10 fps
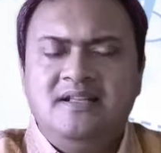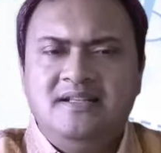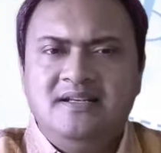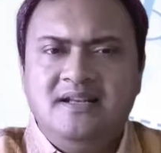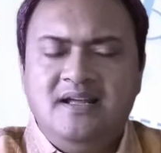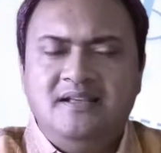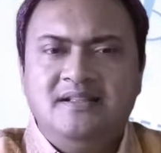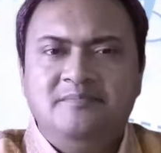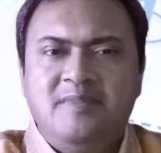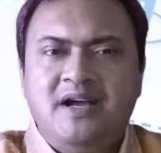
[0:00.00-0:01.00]

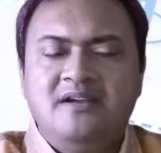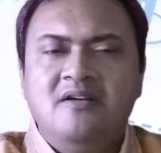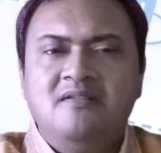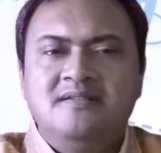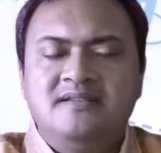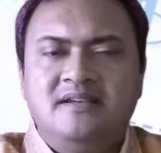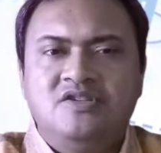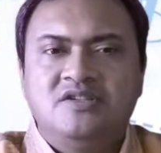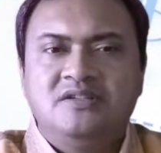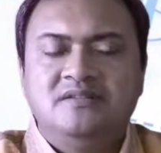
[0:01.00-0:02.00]
the bygone
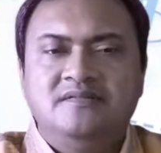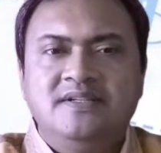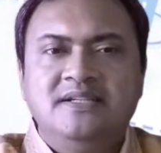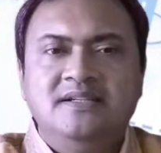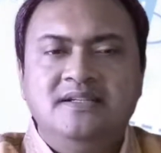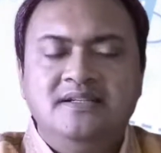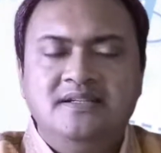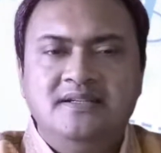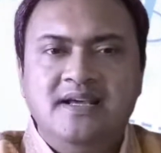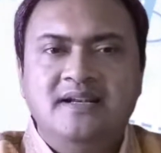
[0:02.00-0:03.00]
session, we
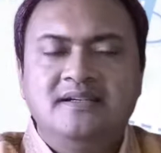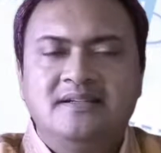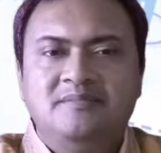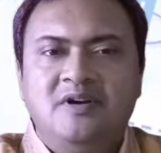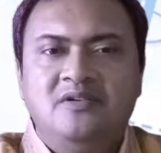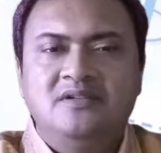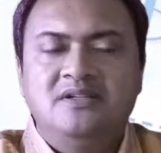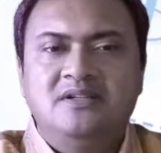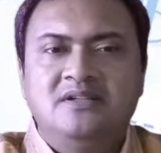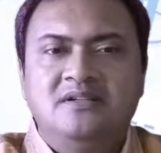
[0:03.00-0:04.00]
dealt about
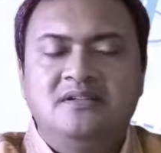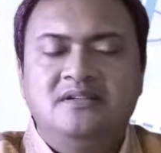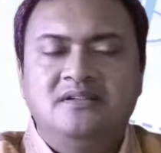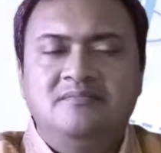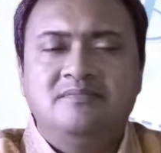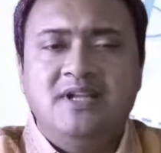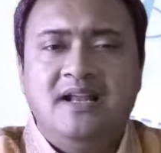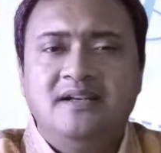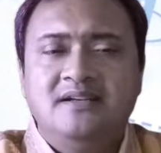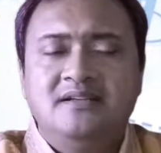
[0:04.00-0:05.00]

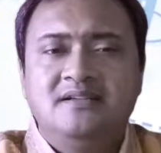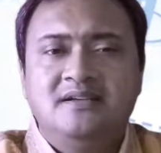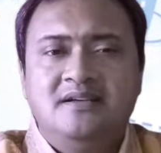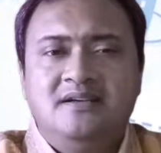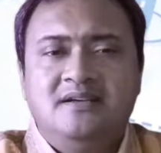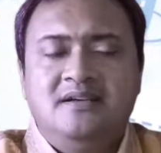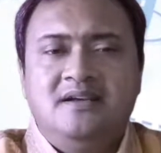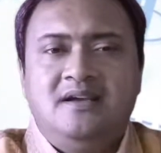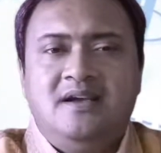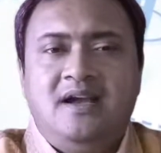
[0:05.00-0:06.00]
talent,
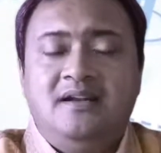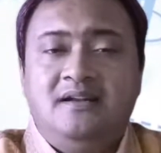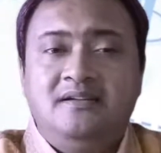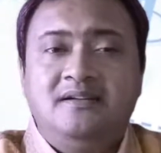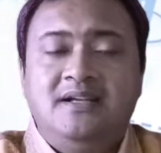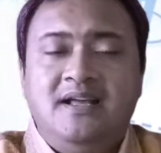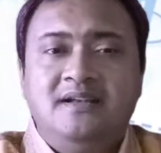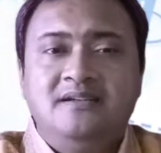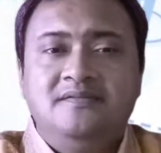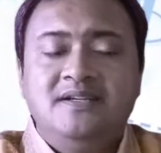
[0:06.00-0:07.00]
and under
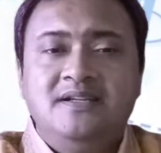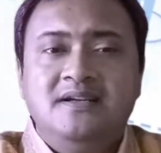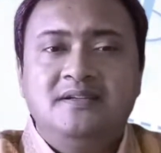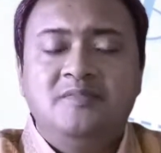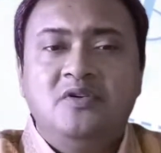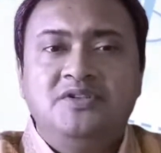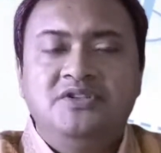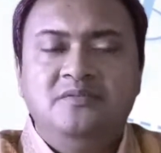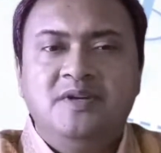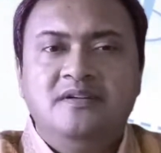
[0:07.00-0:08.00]
talent, we dealt about
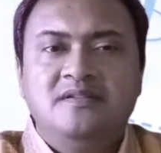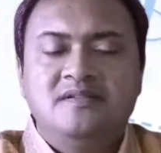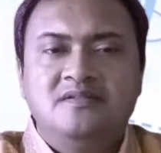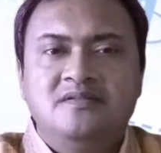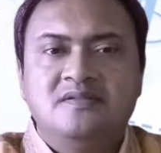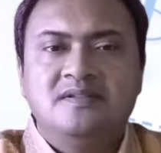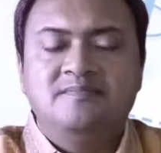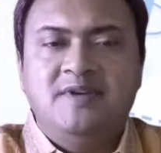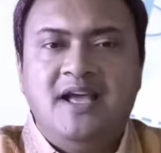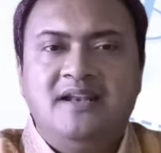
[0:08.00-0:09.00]
human resource
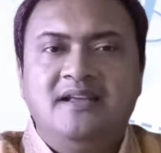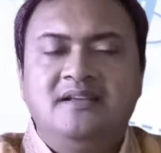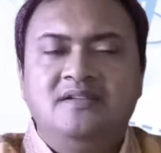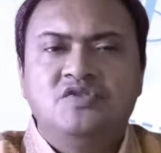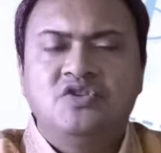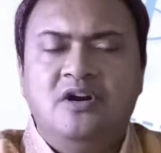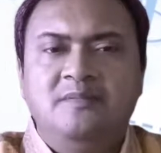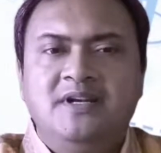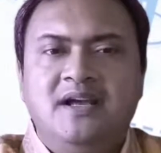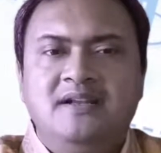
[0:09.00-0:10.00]
planning, job
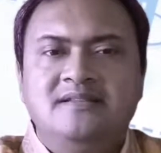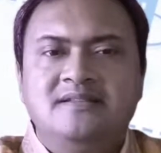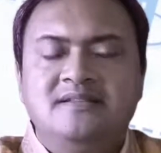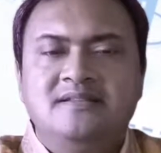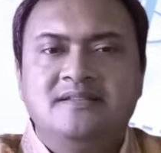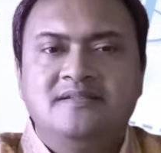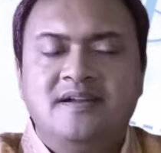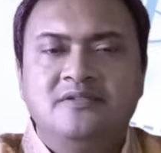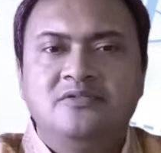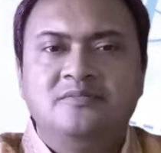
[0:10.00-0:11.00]
analysis,
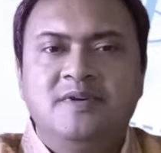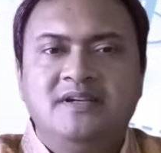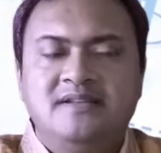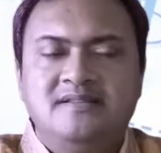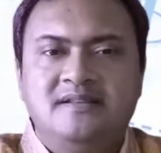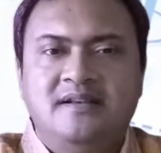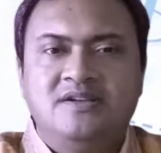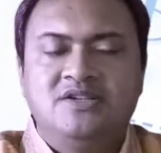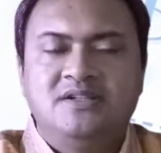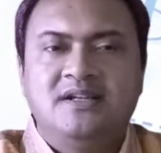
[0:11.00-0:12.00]
recruitment, and
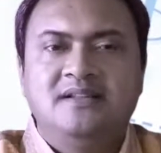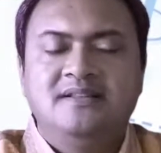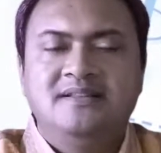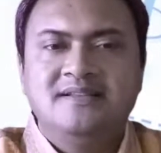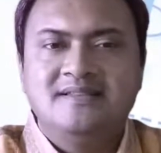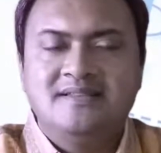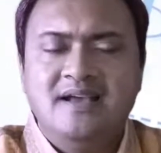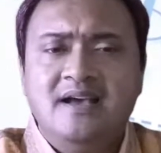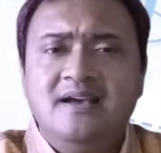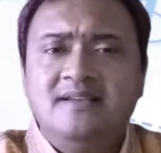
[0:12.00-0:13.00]
selection. And in this
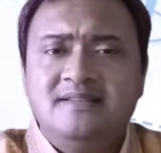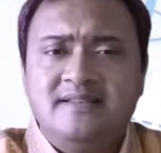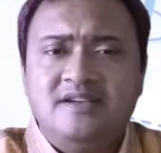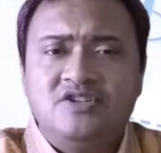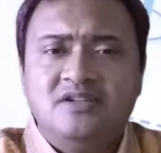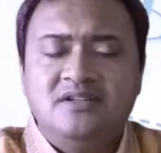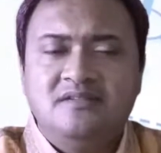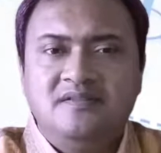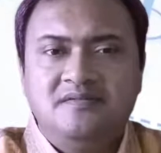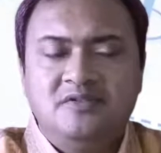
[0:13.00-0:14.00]

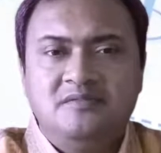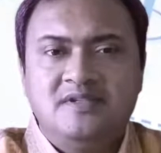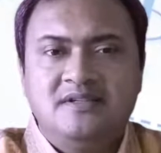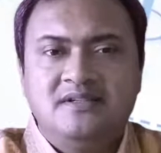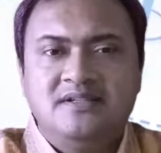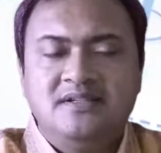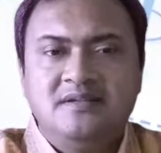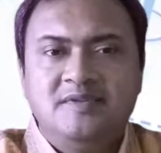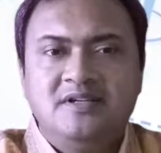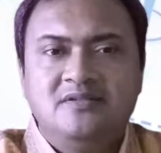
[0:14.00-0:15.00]
session, we would certainly
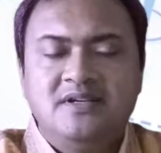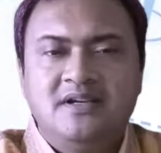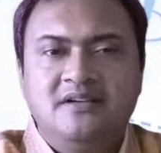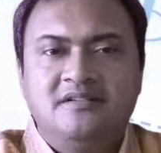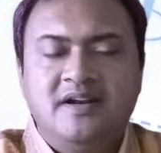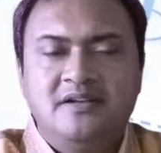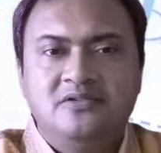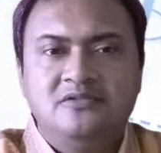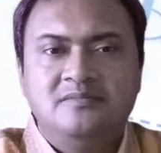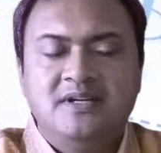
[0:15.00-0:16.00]
be looking at
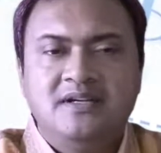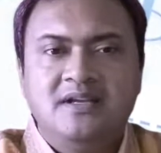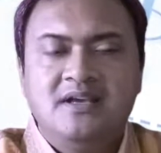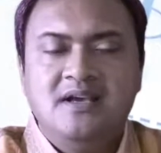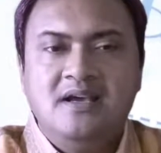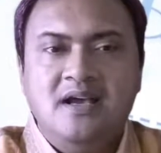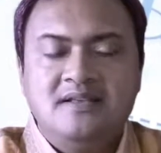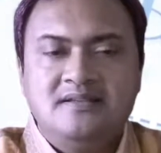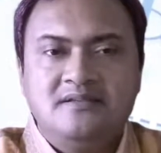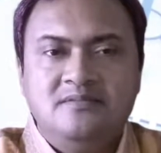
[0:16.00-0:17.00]
recruitment
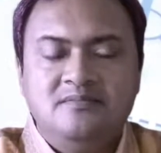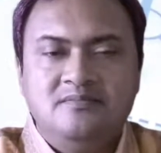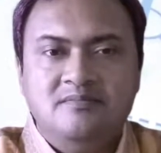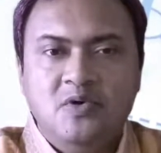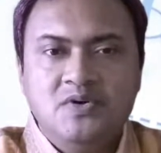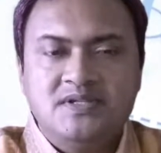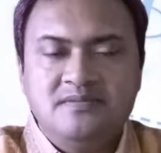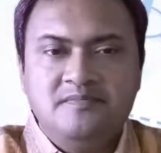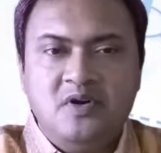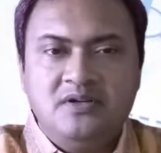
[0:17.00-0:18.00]
as a most
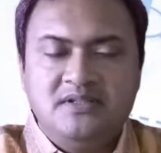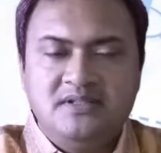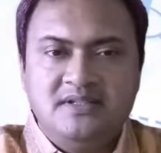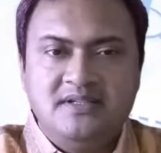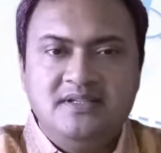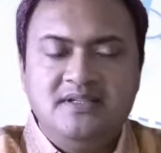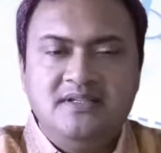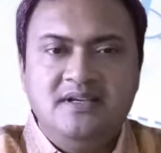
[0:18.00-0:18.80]
important key